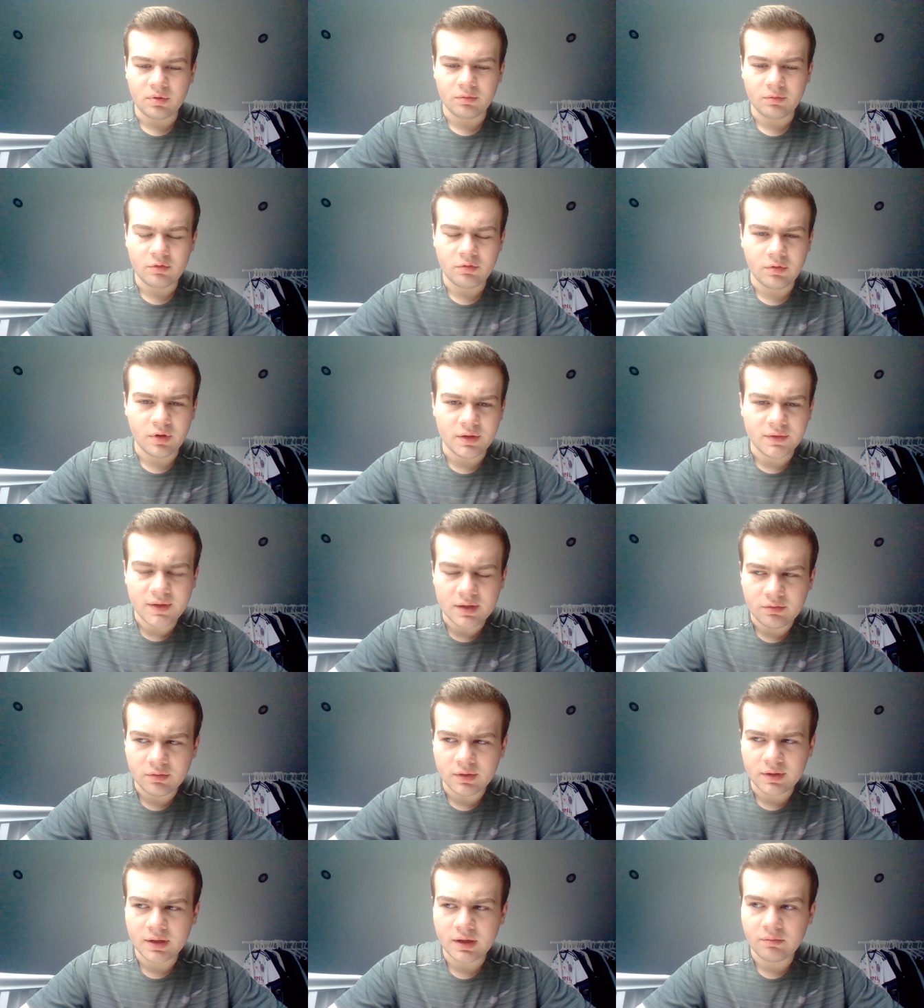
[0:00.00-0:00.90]
weren't quite
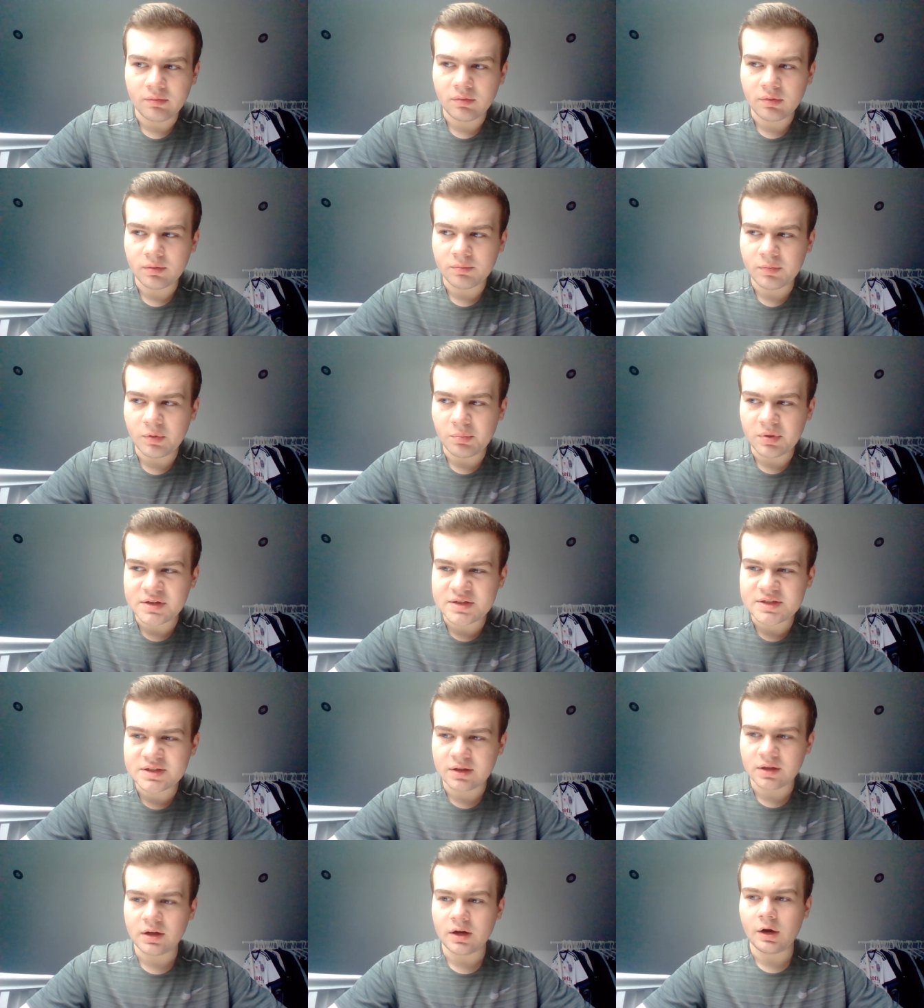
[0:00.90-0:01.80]
doing that. We were a bit
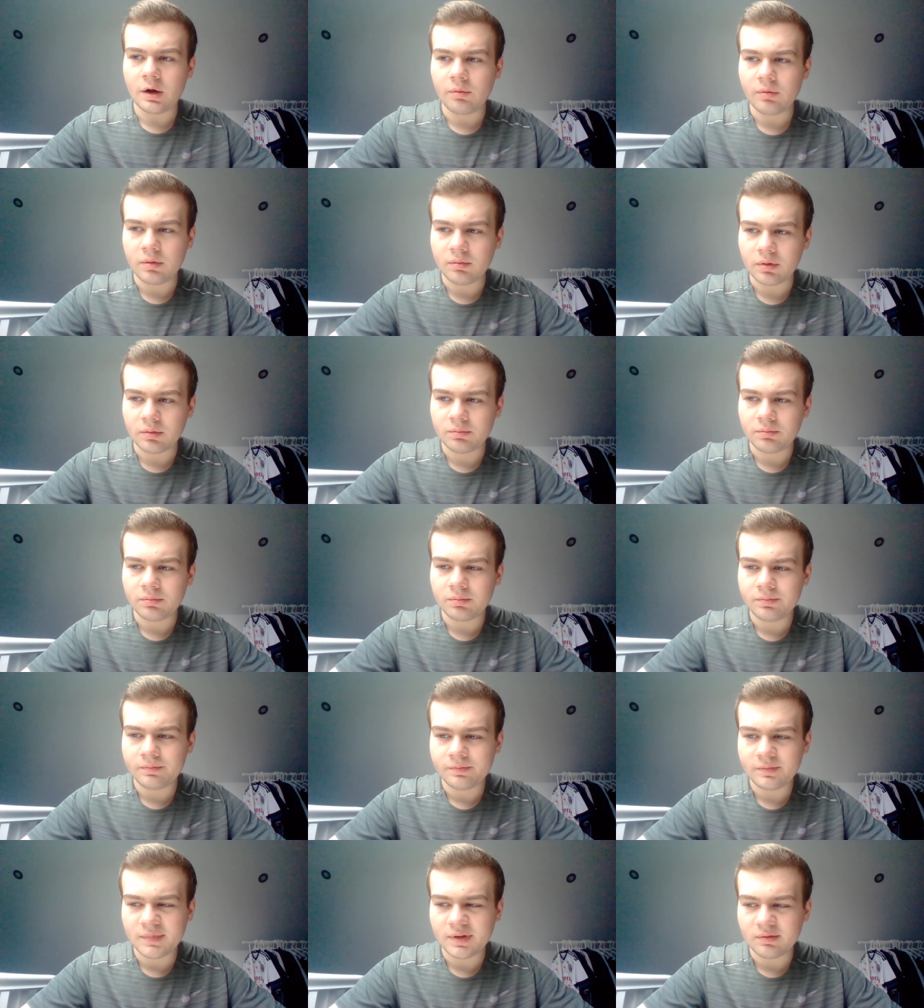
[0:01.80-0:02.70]
slow. We were
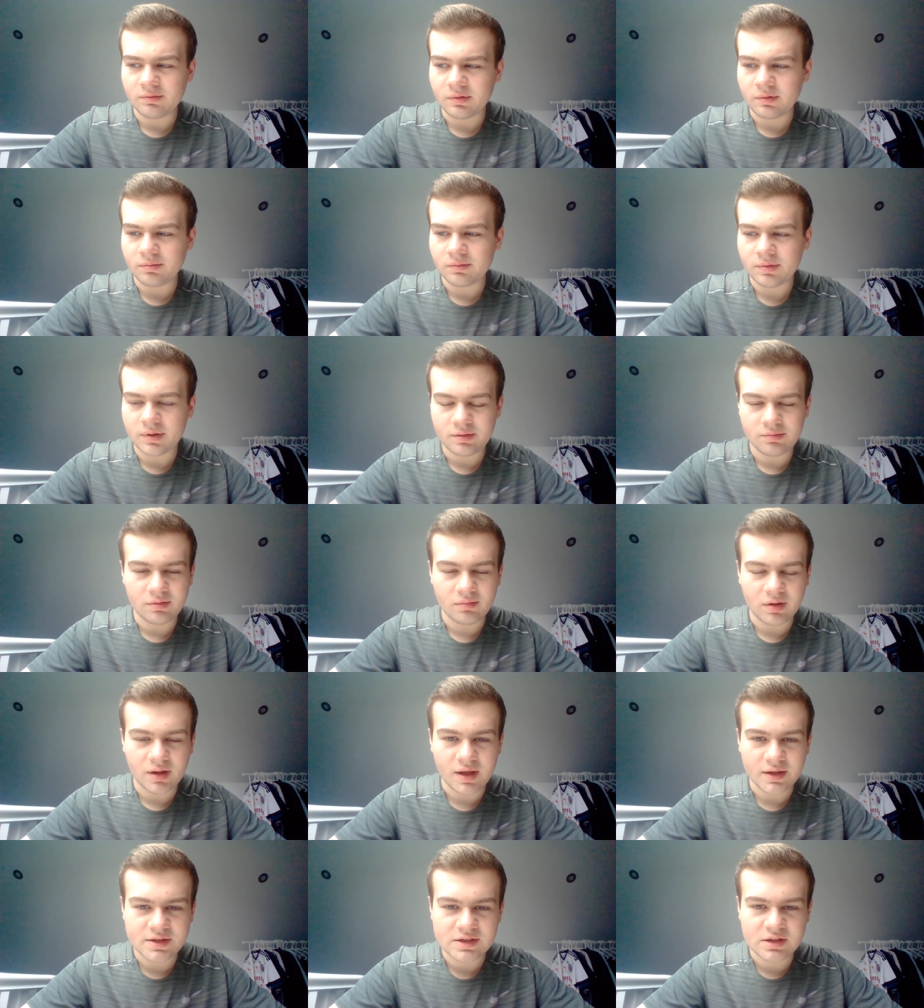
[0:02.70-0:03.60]

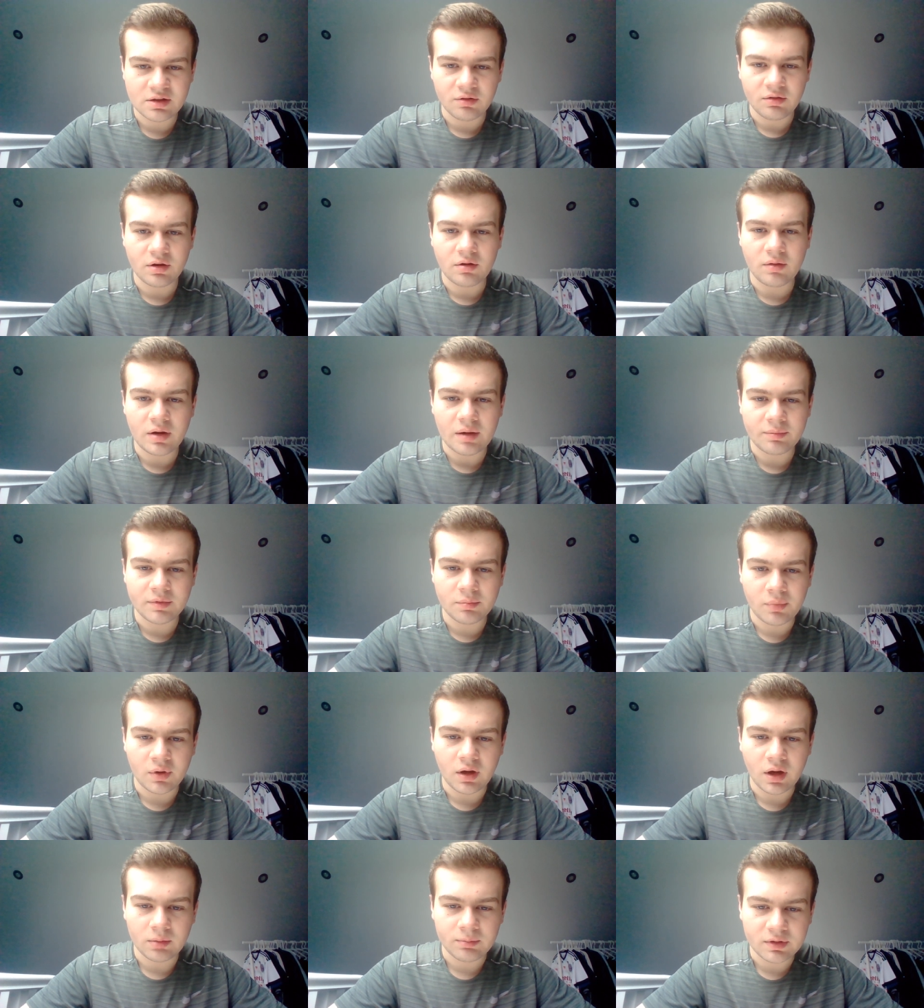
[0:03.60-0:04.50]
letting Sligo have the
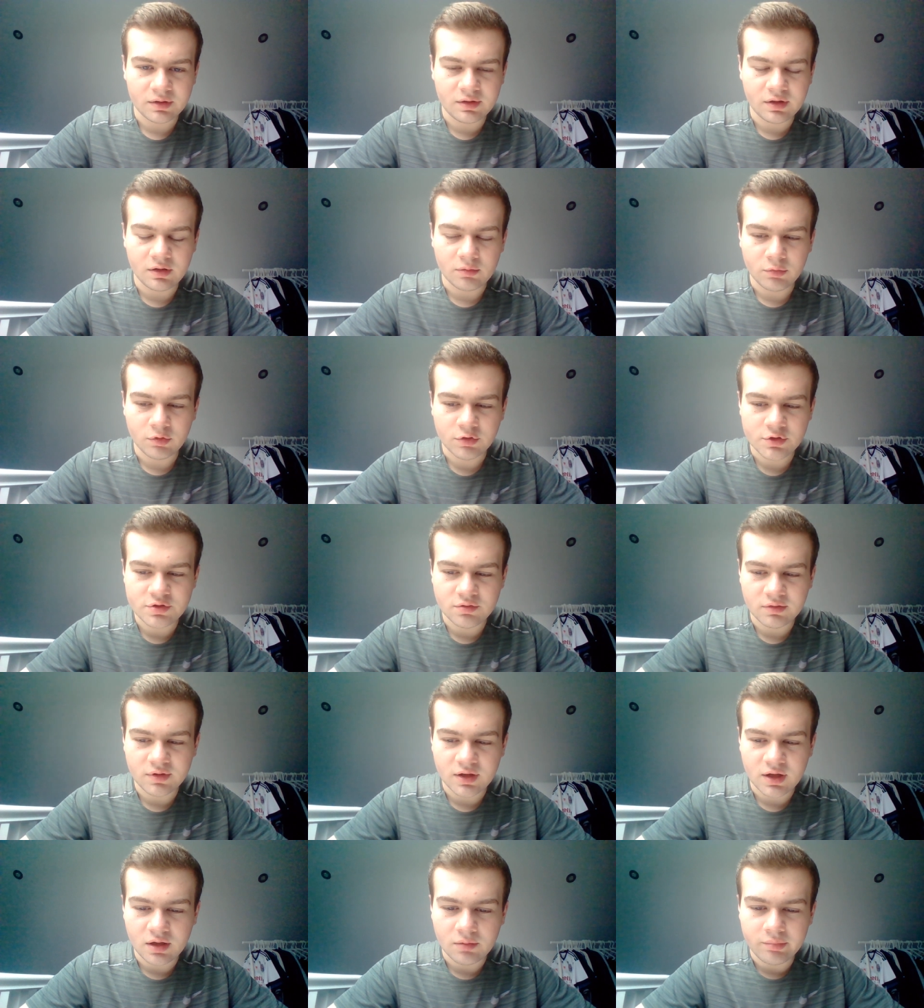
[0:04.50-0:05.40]
ball a bit too much,
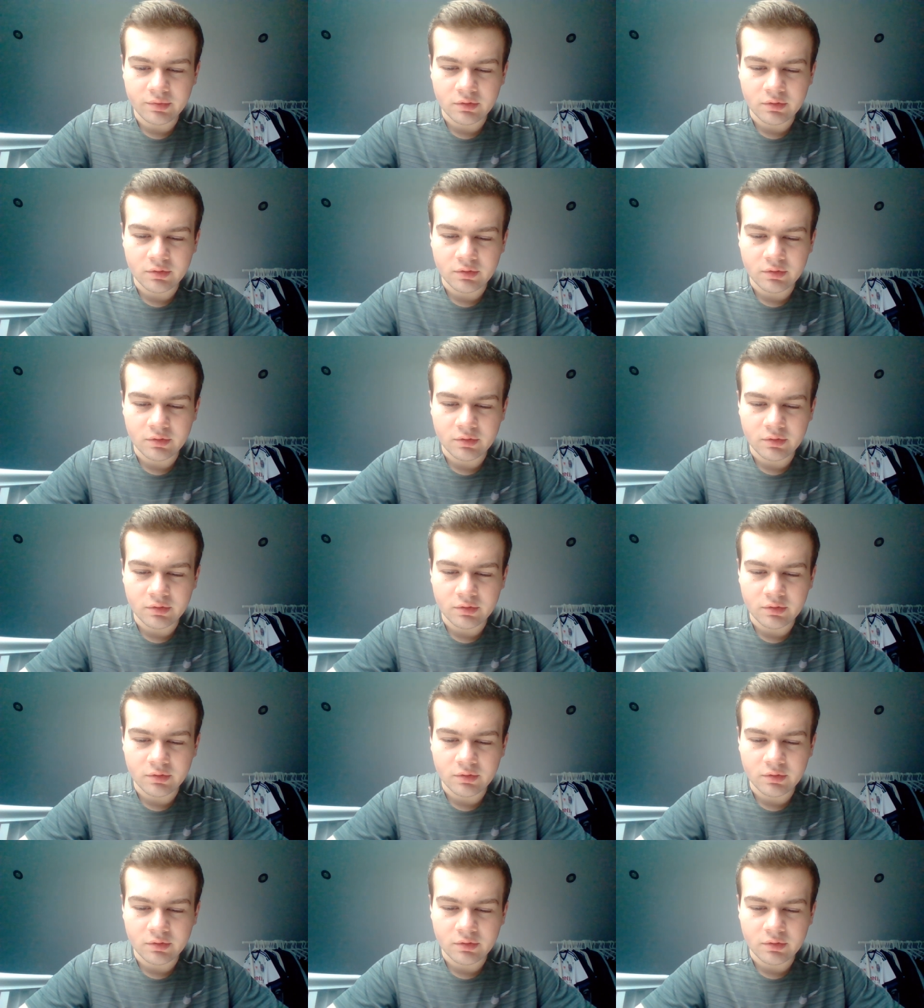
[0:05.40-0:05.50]
I think.